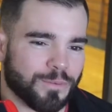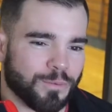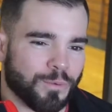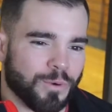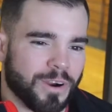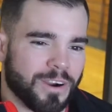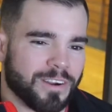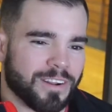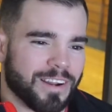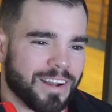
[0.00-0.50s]

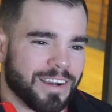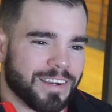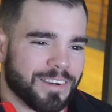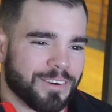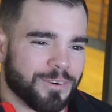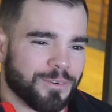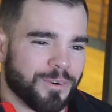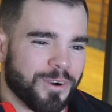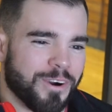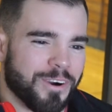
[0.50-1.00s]
where did I
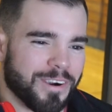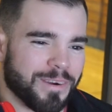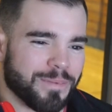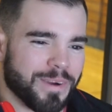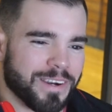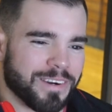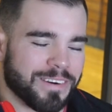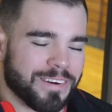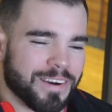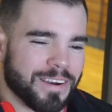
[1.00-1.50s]
go wrong in
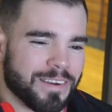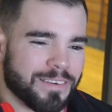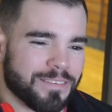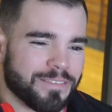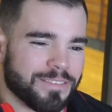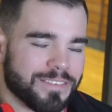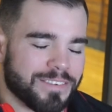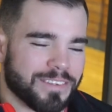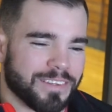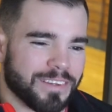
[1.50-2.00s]
my
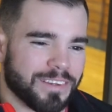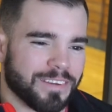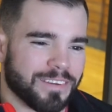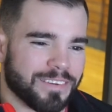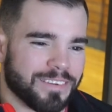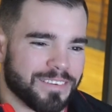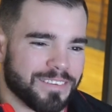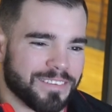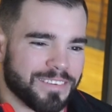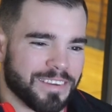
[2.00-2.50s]
life
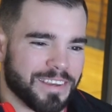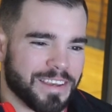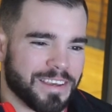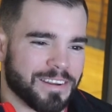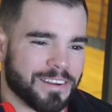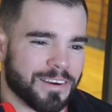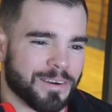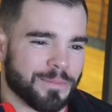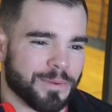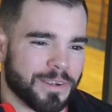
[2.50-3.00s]
to
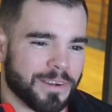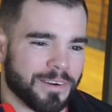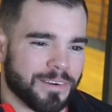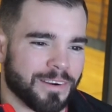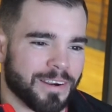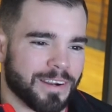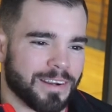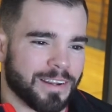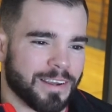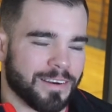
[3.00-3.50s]
end up here
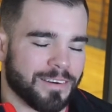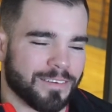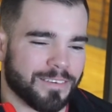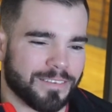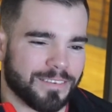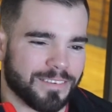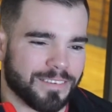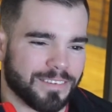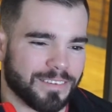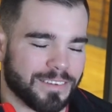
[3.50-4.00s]
right now?
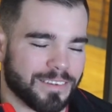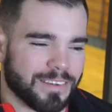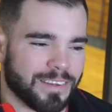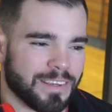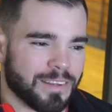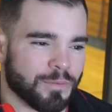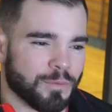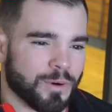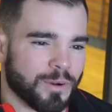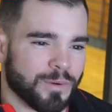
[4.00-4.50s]

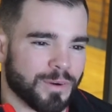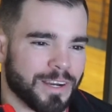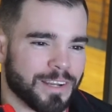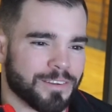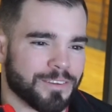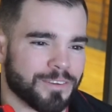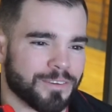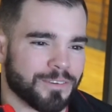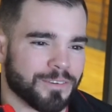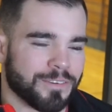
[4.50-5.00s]
And what do I
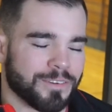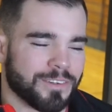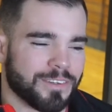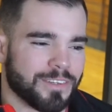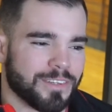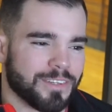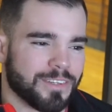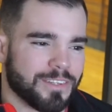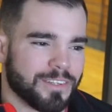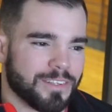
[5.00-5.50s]
do
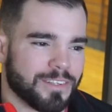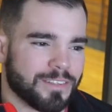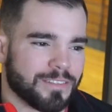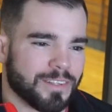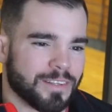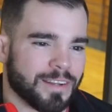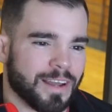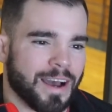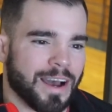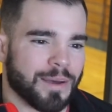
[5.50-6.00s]

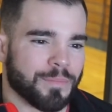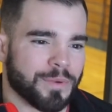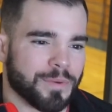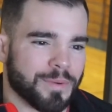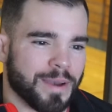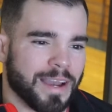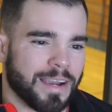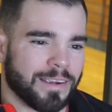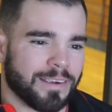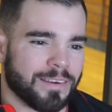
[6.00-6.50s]
to not be
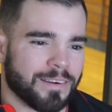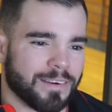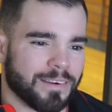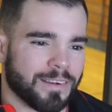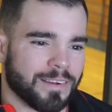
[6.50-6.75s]
back here